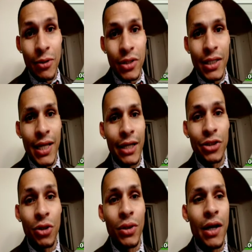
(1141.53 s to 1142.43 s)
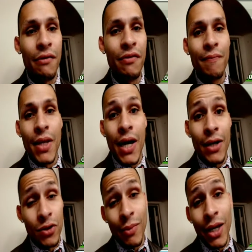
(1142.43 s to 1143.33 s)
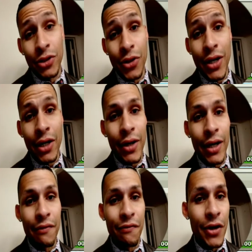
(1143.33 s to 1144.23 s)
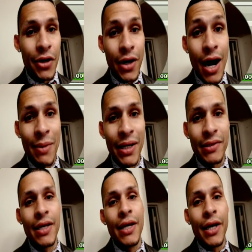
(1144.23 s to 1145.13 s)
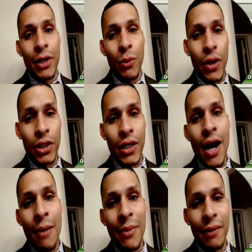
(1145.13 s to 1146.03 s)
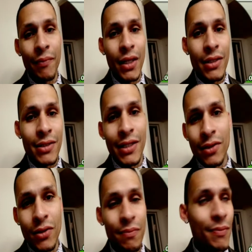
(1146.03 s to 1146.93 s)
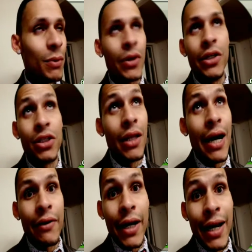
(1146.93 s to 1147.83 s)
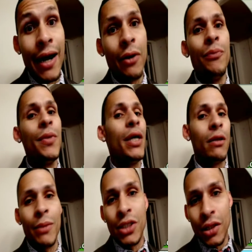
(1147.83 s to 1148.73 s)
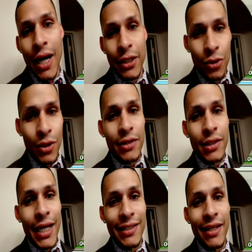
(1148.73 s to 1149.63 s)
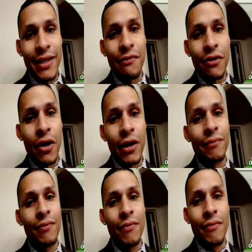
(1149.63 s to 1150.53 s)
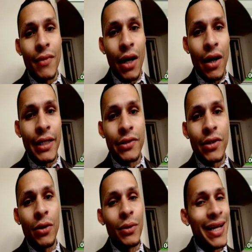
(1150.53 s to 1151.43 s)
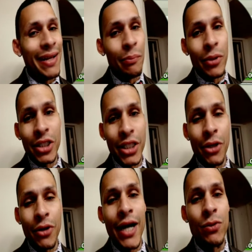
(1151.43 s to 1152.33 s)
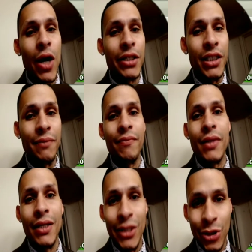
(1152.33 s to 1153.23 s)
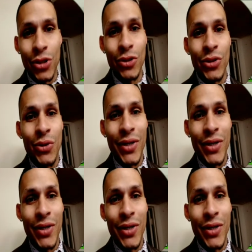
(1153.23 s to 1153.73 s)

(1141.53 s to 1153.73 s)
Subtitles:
show love. So make sure you get credit for your comments. If you wanted to comment, since we're in July right now, it'll be July 2018 gift card. Alright, so appreciate you guys watching. Trizzle tuning out.